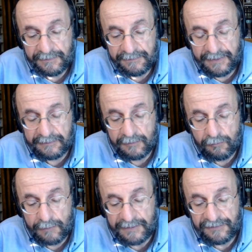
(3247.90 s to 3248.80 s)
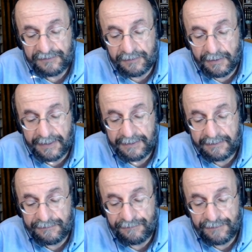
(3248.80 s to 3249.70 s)
Then Christ died
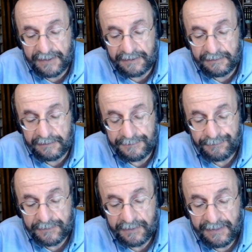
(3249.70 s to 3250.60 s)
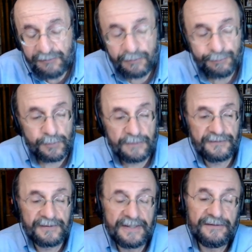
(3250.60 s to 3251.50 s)
in vain. That's what Paul
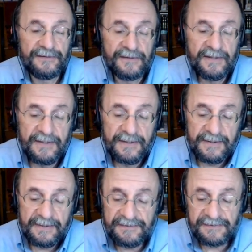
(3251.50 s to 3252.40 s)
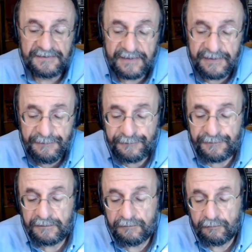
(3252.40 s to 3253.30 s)
says. He says, if
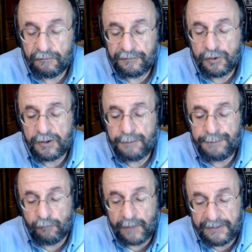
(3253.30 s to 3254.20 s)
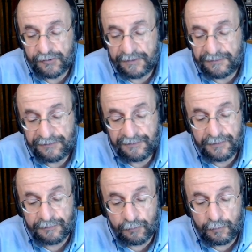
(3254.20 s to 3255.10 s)
you could be righteous
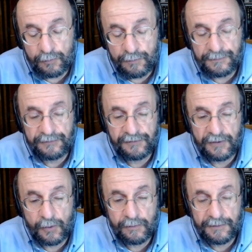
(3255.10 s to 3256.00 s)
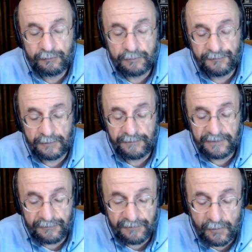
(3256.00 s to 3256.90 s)
through the Torah, through observing
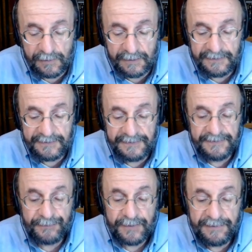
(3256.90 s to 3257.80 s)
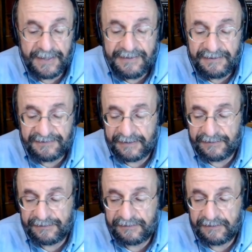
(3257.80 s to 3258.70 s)
the Torah, then he
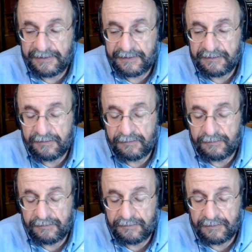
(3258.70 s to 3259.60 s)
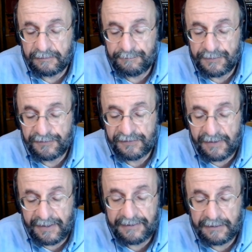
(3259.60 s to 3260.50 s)
says that the
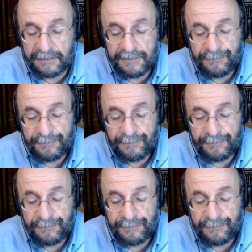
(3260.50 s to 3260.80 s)
Messiah